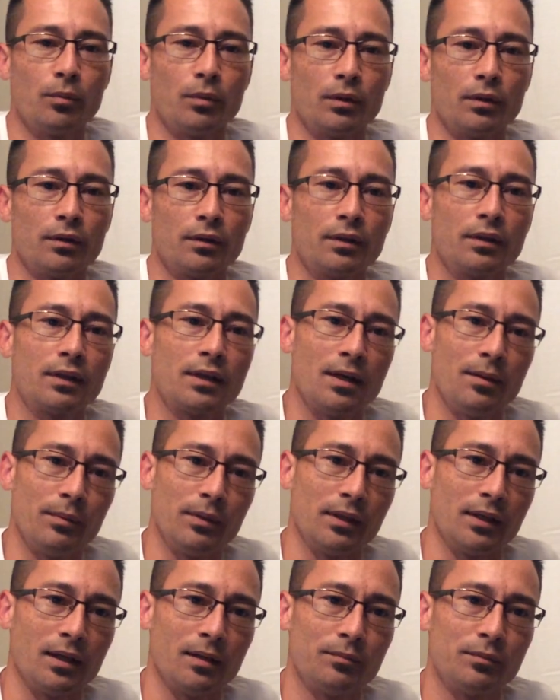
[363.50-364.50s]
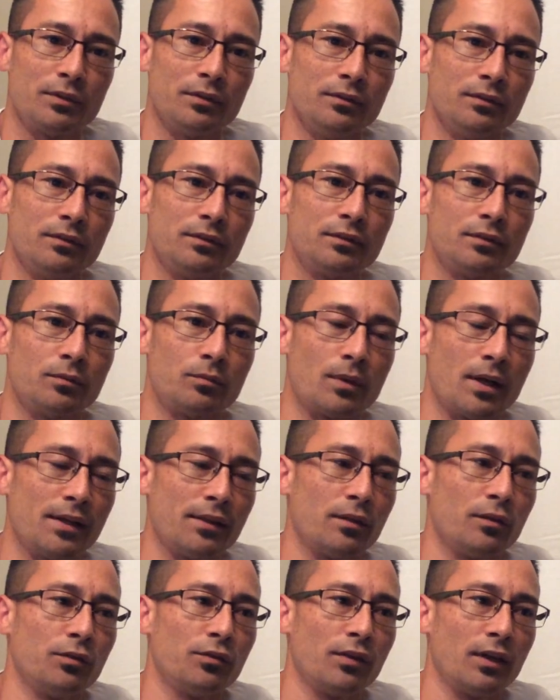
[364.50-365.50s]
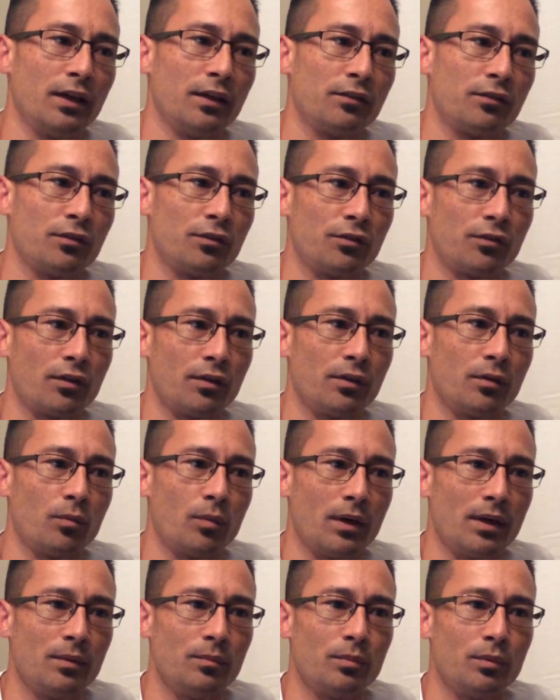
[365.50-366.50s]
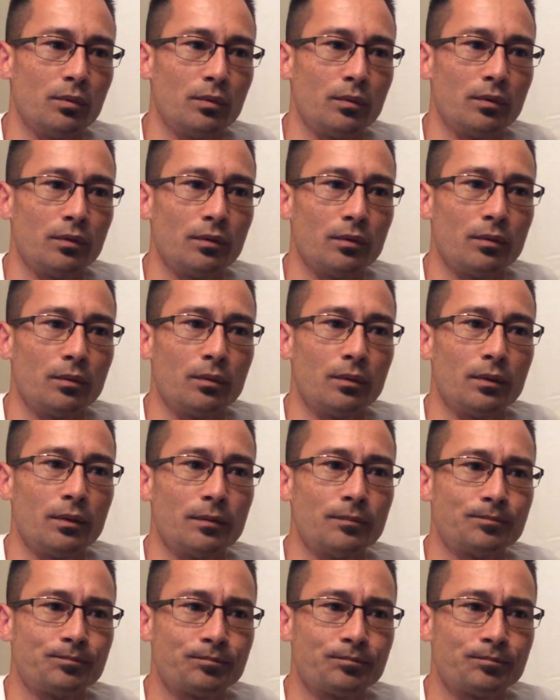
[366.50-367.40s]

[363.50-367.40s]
were coming up to write those answers on the whiteboard, or